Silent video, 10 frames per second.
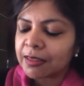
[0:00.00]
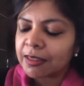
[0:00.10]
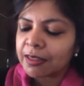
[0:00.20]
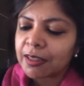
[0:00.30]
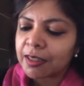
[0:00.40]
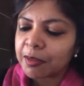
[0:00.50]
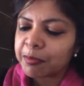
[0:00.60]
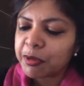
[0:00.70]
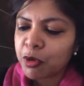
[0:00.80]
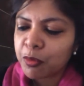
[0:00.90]

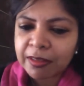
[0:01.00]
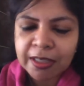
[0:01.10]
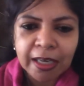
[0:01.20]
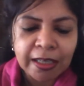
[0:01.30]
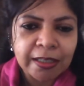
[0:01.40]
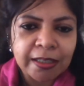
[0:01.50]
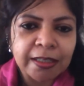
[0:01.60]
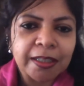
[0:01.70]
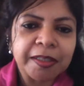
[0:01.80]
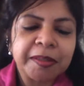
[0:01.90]
Sir, before we
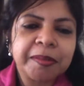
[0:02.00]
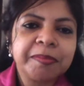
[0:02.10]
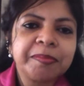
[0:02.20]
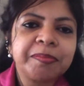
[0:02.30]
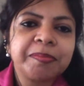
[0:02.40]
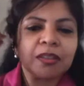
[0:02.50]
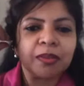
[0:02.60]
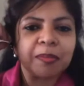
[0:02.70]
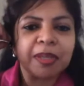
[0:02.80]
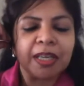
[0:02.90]
start
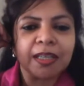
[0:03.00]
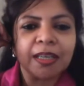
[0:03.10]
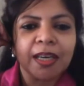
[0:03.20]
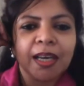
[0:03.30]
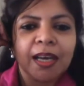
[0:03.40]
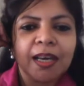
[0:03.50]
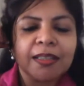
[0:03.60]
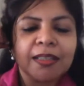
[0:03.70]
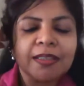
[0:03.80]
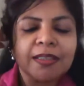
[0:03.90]
today's webinar,
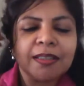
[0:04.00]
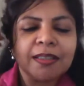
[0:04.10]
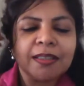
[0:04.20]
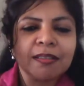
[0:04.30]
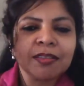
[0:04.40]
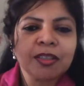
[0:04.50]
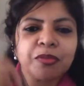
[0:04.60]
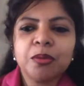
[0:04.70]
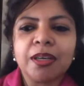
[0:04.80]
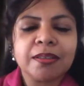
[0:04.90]
just a few
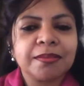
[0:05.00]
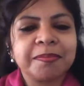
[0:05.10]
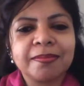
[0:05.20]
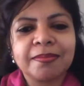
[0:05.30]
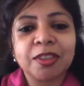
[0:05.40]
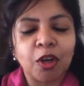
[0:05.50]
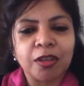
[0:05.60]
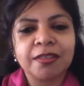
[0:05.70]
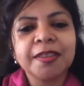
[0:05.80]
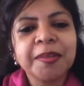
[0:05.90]

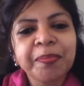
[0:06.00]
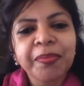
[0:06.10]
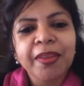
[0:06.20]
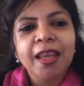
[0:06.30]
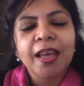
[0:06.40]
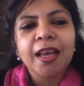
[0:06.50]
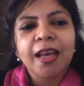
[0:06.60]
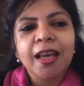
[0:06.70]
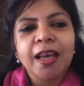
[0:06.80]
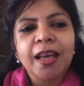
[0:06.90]
thoughts.
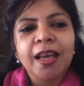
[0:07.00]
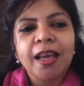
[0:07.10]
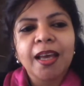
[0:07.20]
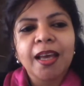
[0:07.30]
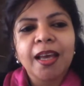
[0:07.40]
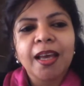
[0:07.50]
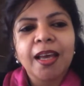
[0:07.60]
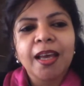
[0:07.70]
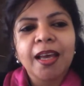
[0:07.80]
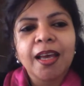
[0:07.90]
You
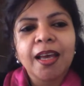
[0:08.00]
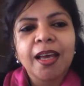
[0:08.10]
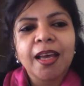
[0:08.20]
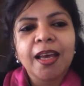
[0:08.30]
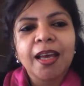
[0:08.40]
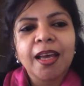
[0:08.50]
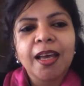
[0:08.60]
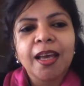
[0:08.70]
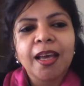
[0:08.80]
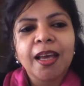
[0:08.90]
know, Benjamin
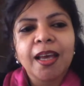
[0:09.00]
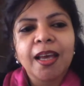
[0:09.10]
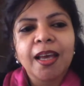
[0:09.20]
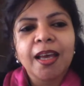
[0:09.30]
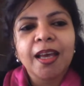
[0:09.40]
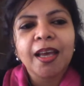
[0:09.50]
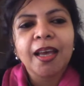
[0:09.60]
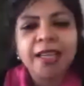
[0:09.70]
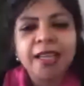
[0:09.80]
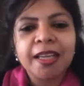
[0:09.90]
Franklin, way back in
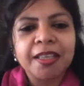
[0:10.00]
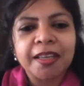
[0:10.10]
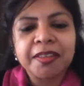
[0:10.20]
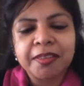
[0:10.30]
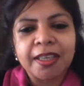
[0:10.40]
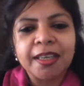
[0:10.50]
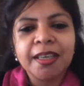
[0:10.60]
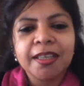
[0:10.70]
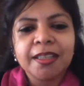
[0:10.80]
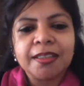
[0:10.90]
1789,
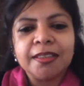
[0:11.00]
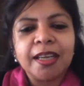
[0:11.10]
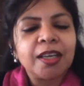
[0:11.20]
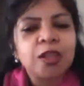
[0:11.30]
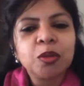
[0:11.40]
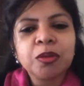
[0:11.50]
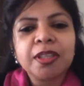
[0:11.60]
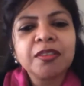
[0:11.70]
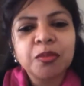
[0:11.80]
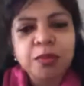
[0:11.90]
said, there are two
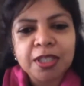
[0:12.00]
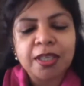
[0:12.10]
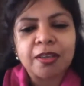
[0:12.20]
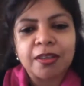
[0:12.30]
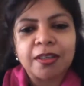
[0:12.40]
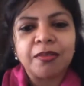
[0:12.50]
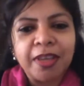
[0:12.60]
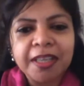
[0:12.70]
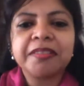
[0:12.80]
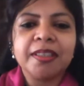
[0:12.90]
things which are
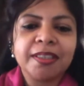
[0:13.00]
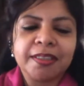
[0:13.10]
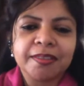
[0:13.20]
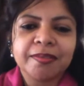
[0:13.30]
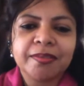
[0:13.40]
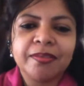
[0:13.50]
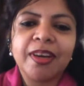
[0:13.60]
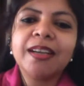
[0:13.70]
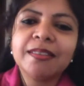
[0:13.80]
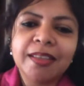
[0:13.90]
very certain.
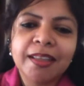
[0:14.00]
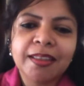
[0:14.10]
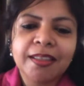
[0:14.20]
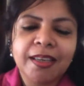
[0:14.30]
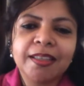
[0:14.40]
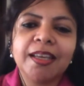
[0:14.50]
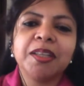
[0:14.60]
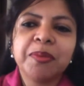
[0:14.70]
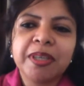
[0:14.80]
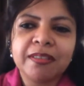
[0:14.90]
One is death, and the
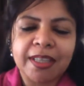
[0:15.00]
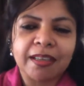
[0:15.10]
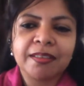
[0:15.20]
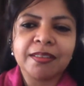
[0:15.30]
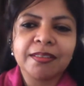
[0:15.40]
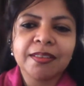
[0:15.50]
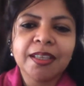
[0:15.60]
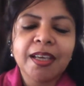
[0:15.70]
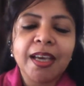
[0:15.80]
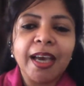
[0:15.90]
other one is taxes.
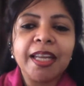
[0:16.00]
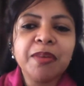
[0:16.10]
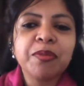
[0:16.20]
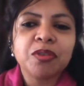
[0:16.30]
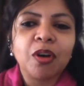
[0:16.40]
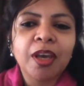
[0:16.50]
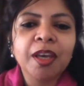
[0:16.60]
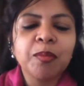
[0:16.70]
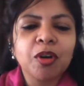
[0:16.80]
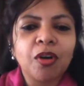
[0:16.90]
And he was
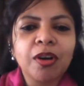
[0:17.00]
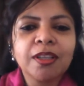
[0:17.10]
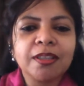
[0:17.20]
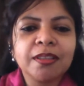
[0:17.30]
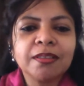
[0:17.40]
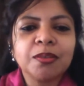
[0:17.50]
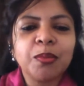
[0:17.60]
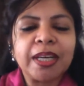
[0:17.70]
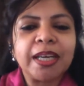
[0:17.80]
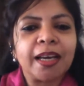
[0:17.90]
talking about all this
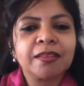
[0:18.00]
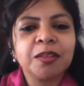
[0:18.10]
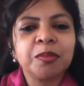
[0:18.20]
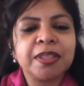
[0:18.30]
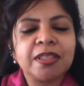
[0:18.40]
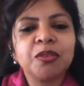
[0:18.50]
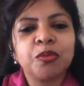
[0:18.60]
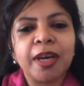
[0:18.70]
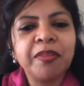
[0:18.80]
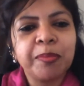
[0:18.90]
when taxes were
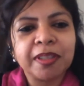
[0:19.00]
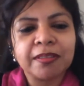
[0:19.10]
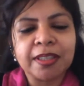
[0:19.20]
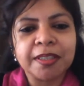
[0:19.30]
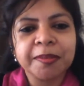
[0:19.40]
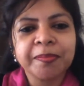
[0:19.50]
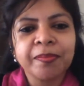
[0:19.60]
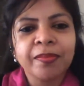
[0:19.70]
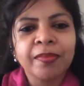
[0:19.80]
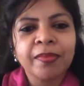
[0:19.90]
just 5%.
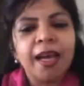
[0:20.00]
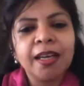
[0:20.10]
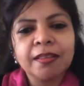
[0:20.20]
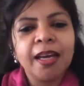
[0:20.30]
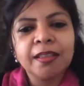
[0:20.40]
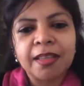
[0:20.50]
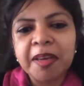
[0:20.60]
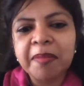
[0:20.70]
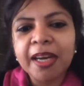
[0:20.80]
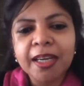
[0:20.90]
And in the
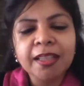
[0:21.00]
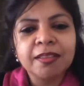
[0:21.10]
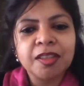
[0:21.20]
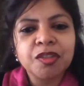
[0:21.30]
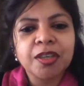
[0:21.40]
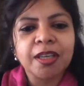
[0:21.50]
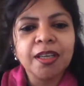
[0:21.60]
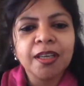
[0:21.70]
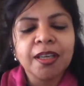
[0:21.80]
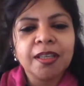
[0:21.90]
same 18th century,
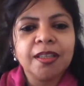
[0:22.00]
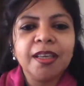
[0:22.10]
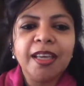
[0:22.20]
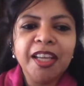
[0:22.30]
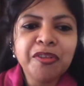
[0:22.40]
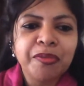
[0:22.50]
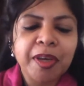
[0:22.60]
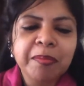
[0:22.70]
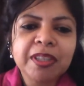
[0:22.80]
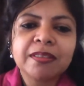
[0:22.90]
the
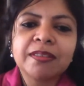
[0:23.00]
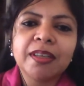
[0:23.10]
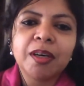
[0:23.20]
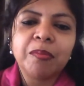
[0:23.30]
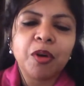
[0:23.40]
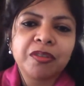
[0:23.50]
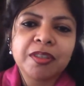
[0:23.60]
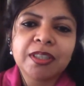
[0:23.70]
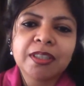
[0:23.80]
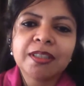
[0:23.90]
infamous
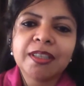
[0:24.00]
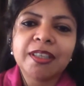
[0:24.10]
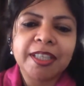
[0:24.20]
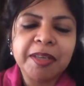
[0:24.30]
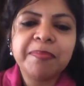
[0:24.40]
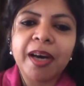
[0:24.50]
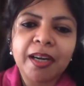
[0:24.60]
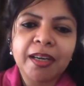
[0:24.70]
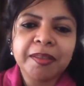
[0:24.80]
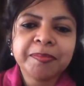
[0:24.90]
Boston Tea
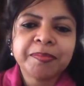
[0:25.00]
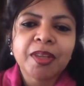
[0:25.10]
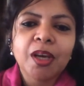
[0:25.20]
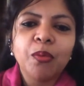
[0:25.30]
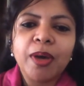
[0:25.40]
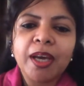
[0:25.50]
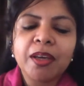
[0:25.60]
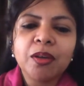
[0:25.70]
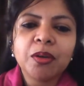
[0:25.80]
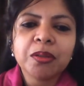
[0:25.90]
Party, where, you
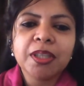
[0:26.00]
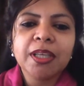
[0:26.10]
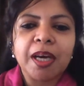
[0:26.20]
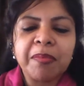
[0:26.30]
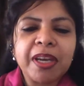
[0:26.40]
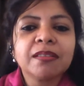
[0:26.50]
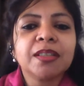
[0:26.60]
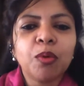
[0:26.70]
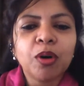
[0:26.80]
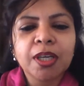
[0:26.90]
know, the Americans
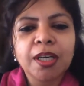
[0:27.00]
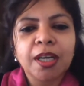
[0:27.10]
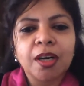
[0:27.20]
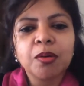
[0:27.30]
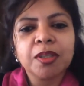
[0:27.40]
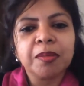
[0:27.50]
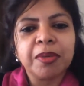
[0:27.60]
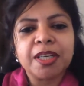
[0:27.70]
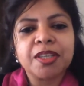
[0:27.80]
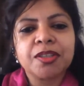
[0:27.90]
revolted around the
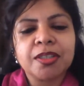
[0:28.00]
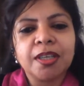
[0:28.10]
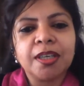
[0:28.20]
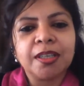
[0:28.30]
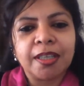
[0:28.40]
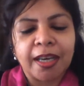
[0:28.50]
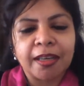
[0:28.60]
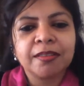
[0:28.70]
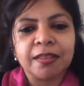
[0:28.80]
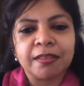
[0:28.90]
British
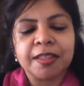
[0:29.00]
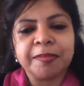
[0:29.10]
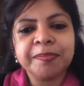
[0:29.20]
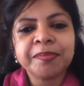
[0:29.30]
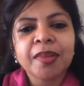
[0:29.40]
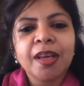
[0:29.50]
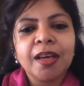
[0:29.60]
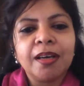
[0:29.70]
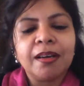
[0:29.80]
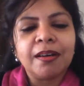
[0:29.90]
tax system.
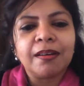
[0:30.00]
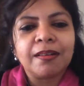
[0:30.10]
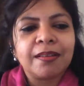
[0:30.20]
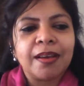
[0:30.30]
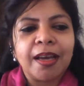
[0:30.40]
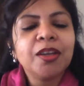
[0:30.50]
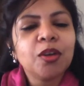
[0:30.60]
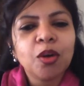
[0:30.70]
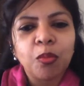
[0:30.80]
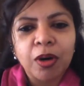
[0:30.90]
And
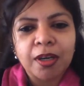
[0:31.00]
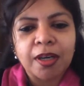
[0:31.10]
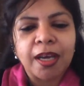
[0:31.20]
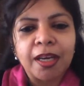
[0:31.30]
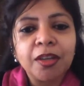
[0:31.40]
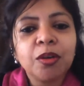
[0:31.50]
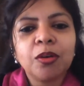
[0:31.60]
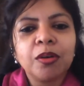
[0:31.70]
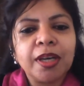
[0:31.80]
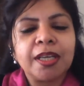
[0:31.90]
you know what? And you
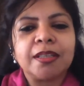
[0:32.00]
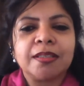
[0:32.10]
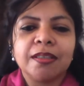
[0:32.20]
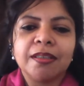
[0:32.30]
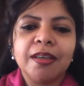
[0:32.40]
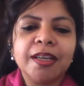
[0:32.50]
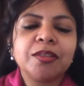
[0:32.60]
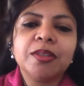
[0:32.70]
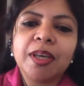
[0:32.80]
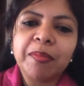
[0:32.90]
know, it
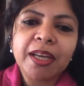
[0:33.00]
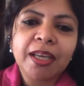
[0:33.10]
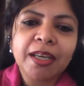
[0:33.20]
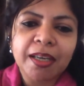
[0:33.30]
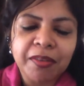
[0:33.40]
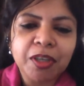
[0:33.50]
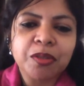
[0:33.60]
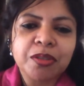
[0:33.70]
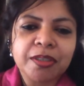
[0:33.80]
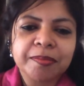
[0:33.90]
led to the American
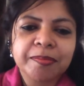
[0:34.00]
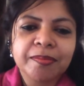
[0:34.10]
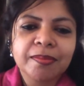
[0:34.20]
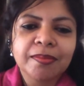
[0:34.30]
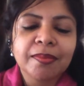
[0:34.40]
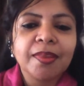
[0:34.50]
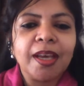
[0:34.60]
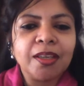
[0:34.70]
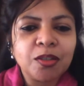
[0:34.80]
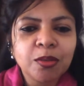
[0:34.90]
Revolution.
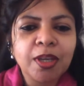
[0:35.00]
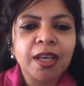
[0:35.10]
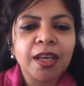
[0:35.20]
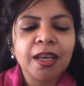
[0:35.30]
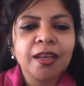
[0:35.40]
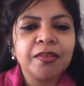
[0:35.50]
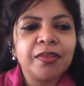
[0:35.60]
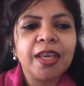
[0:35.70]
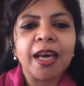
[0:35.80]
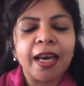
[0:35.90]
And today,
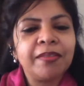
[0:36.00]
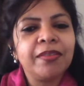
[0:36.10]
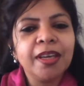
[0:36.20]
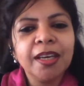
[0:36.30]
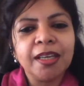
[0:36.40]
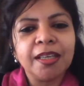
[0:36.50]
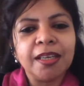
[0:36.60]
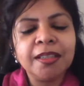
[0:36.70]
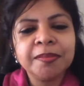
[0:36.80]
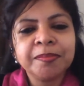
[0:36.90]
we have in
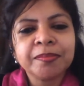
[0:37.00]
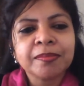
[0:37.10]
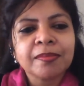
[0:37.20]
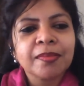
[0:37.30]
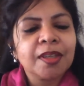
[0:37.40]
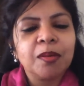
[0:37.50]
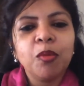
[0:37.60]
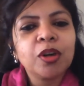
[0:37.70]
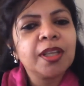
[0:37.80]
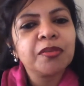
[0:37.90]
India
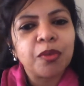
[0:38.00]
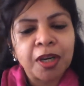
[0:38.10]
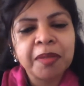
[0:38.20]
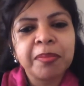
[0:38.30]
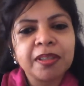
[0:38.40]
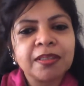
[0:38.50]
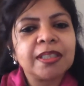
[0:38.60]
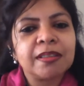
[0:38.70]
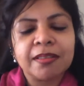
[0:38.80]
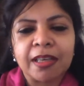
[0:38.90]
more than
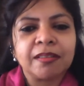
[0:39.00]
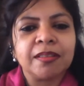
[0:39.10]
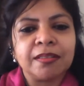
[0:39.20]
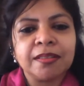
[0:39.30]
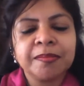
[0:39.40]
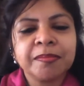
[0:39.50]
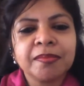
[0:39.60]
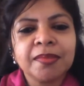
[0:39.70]
40% as taxes.